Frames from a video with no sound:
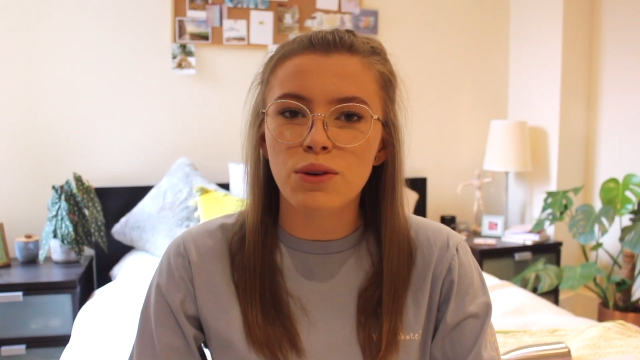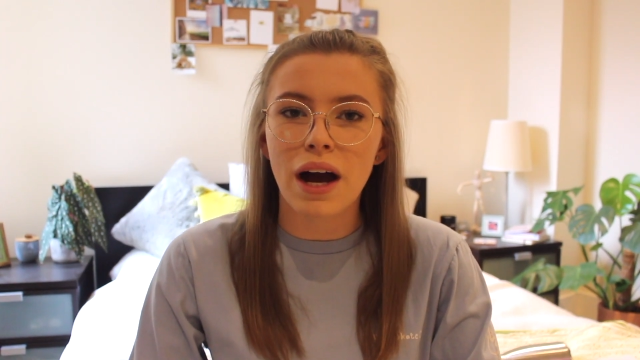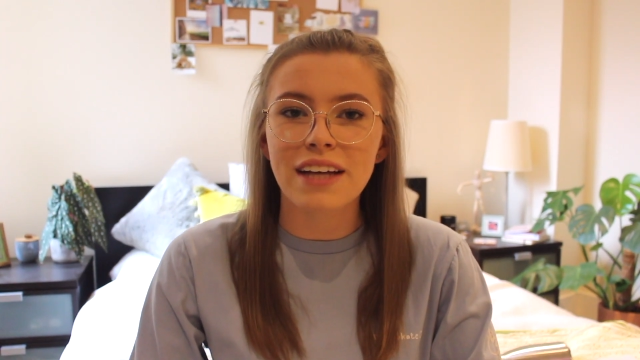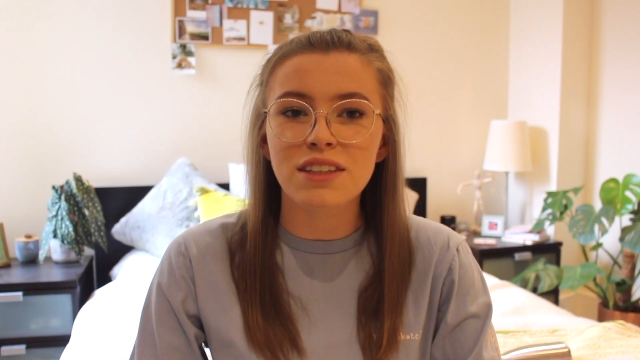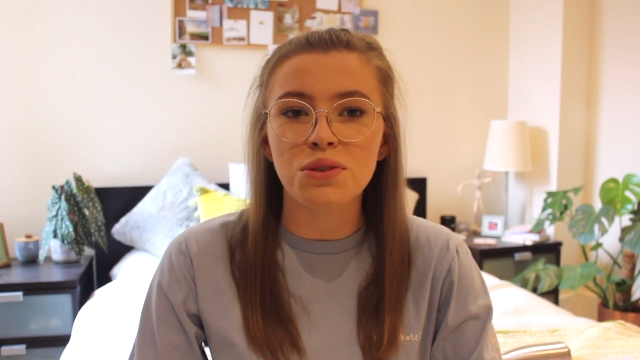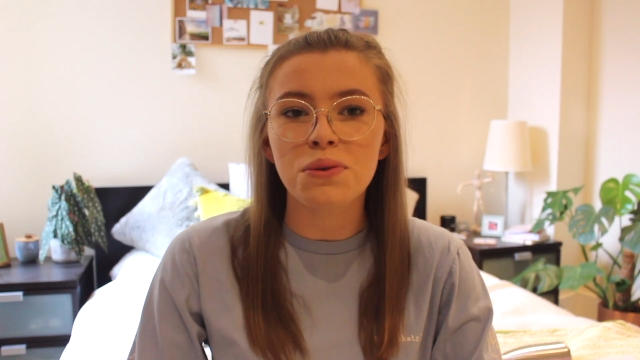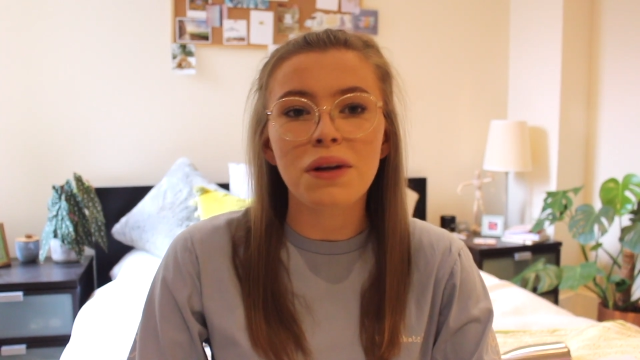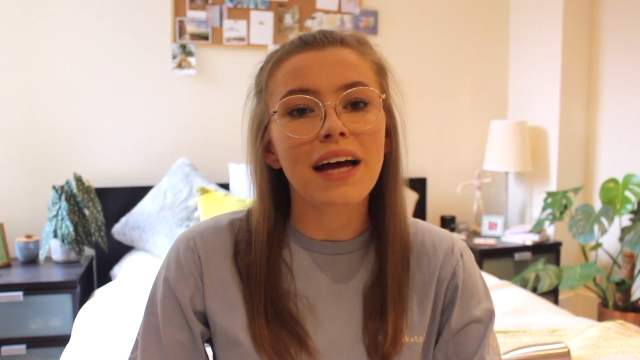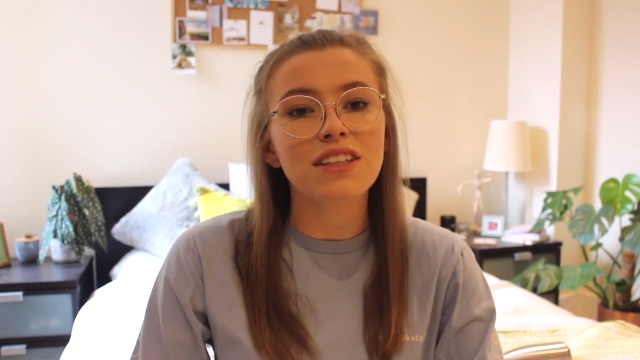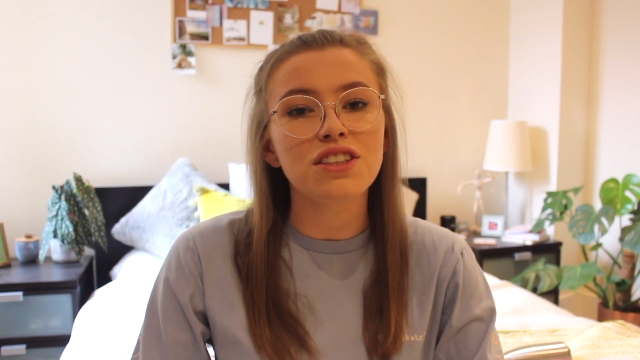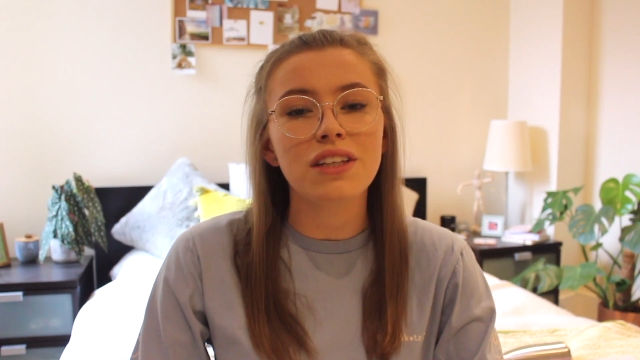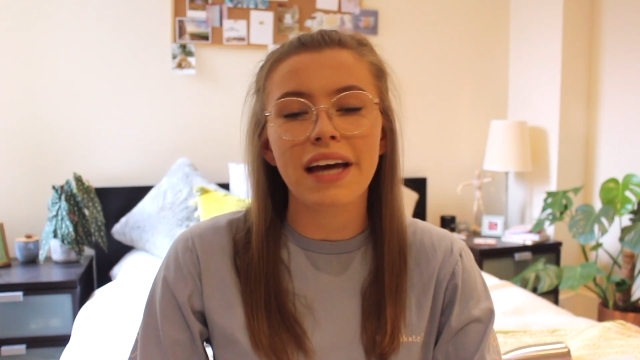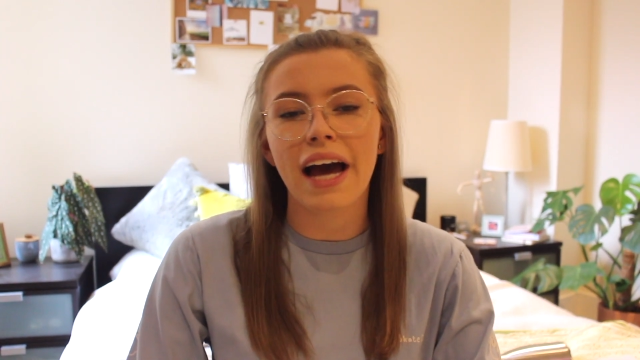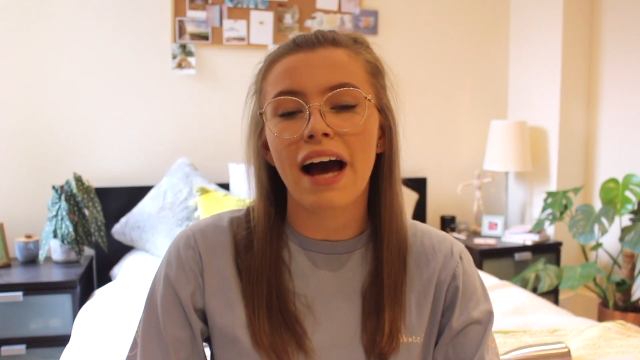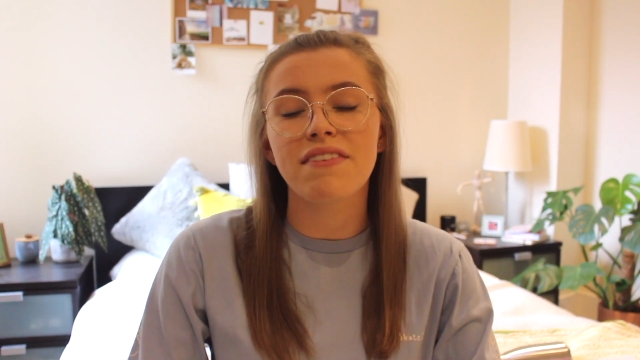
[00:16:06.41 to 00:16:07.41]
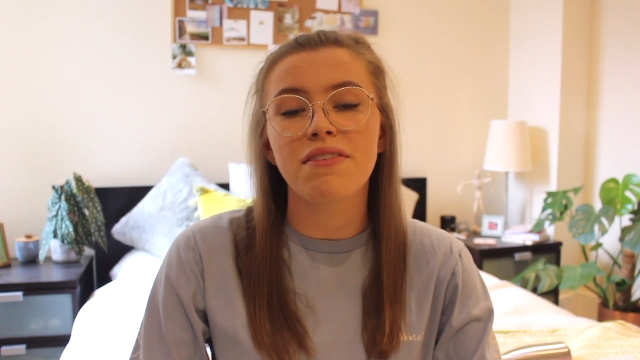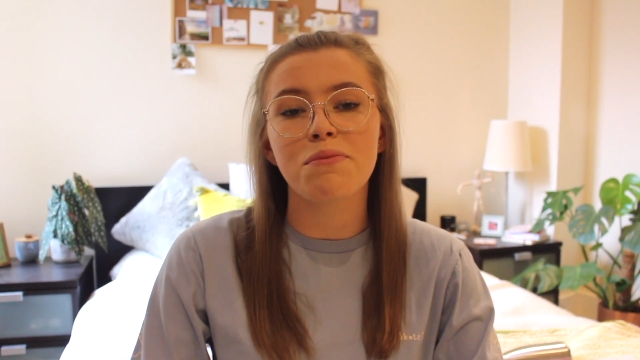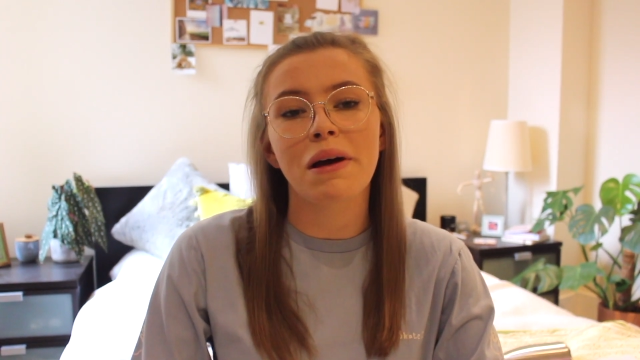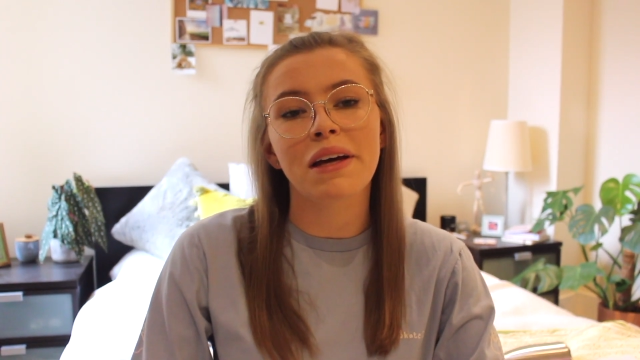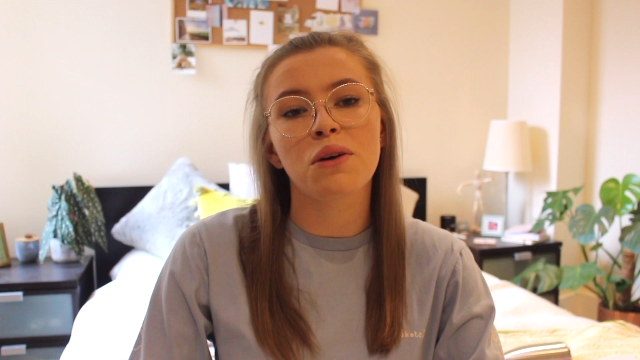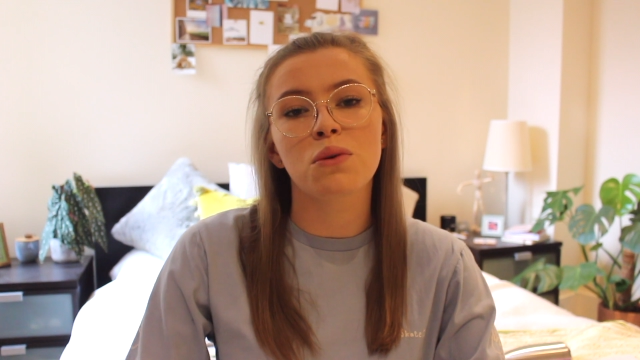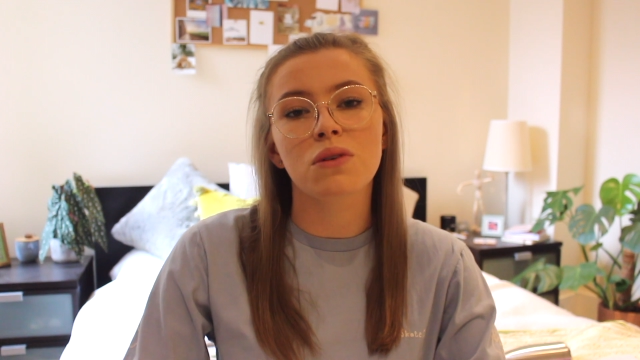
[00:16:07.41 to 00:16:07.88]
I don't actually have
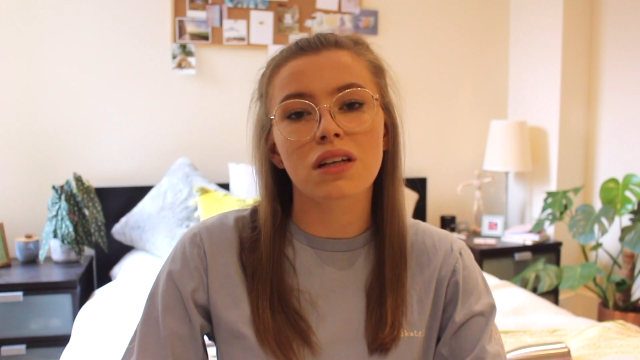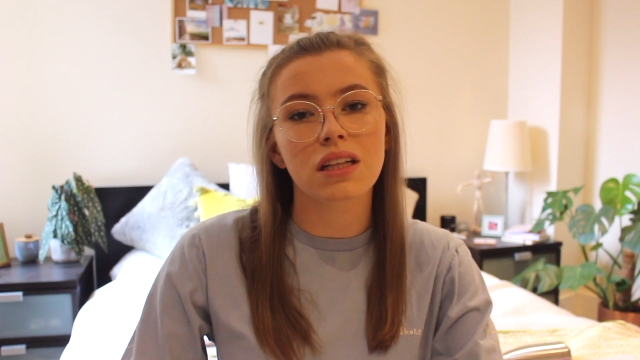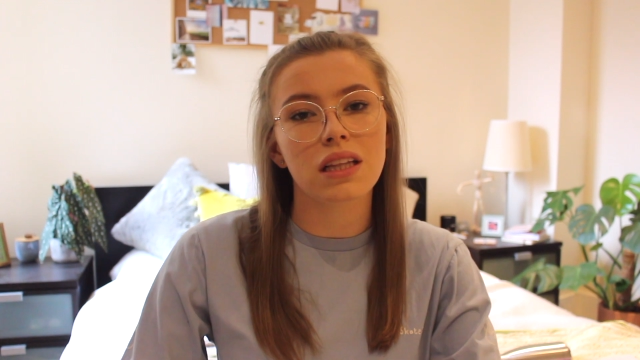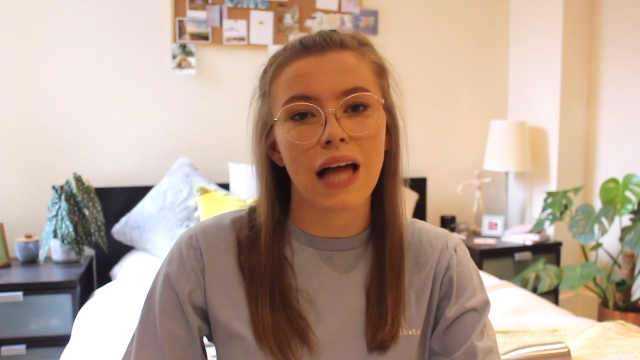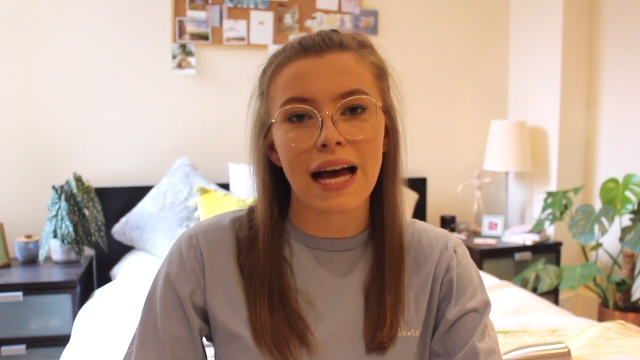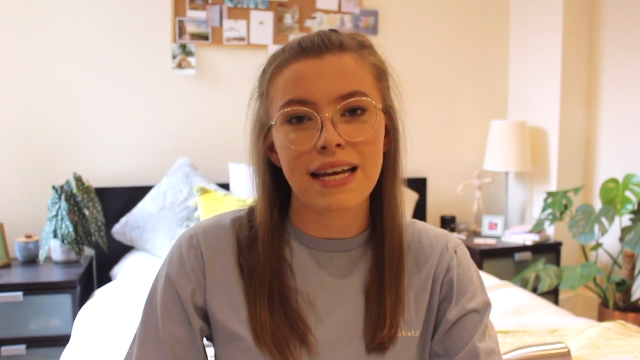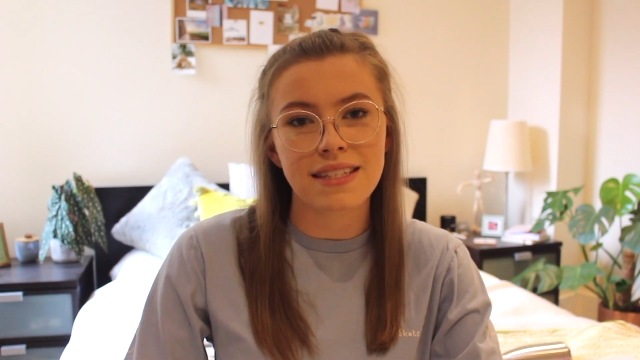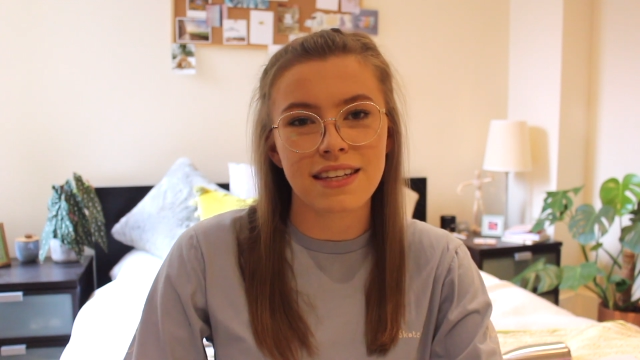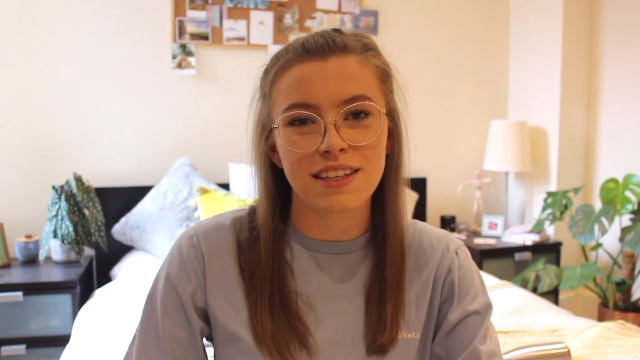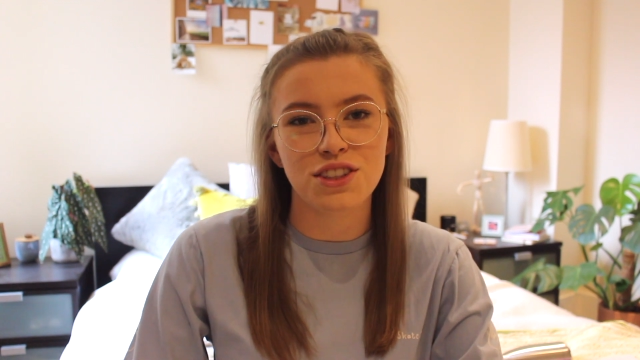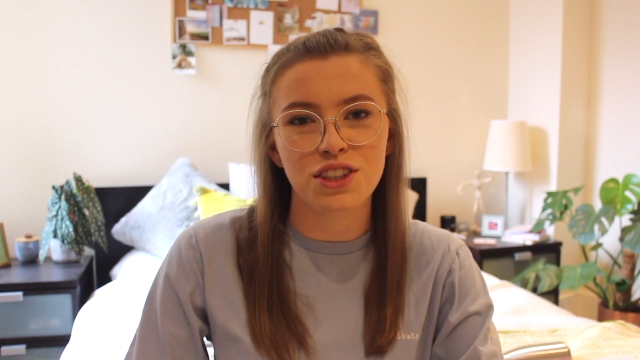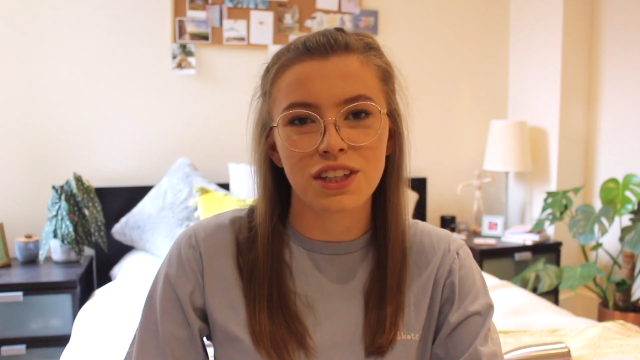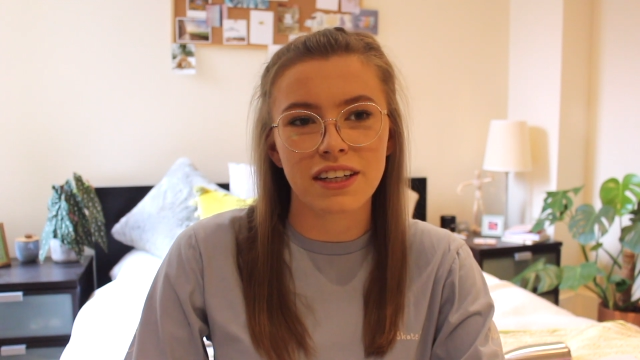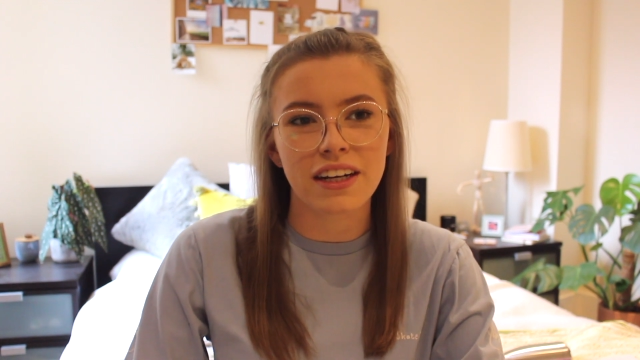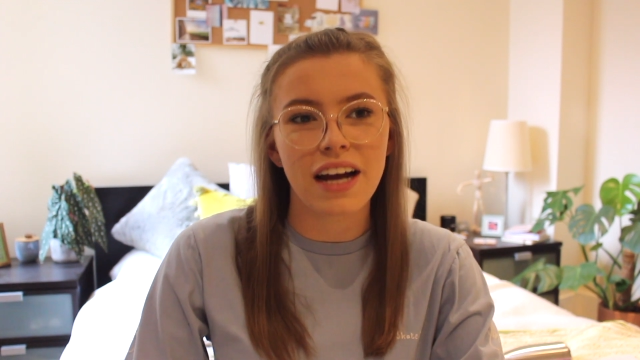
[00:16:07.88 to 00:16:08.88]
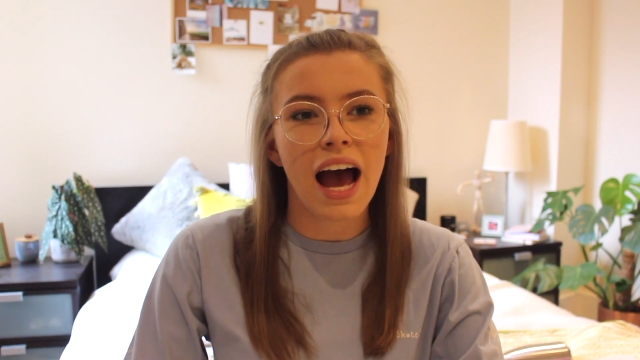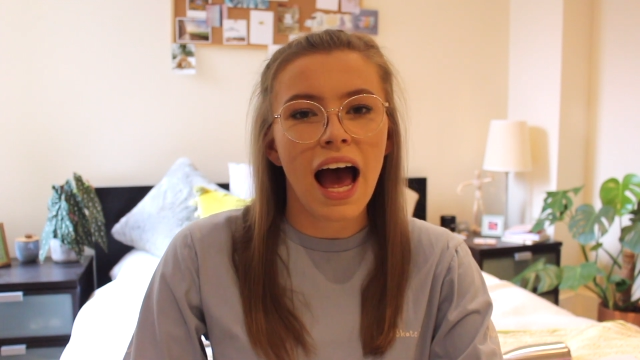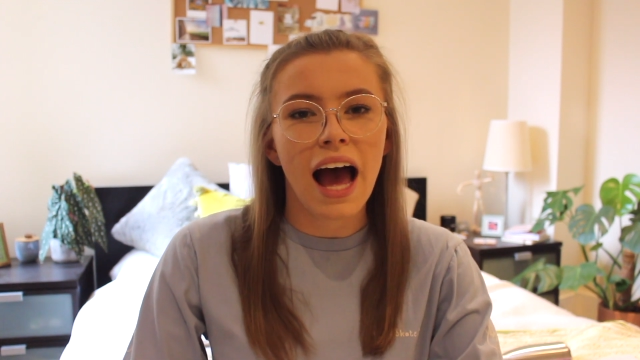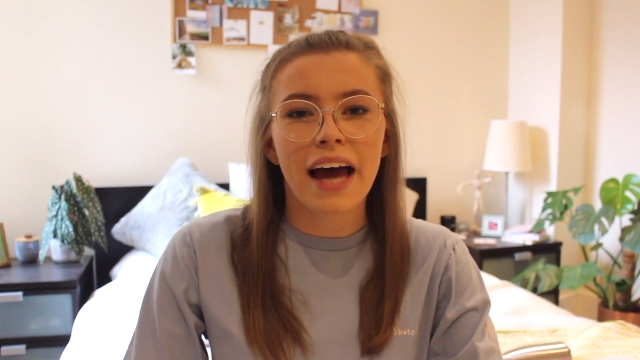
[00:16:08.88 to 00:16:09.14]
my own class this year,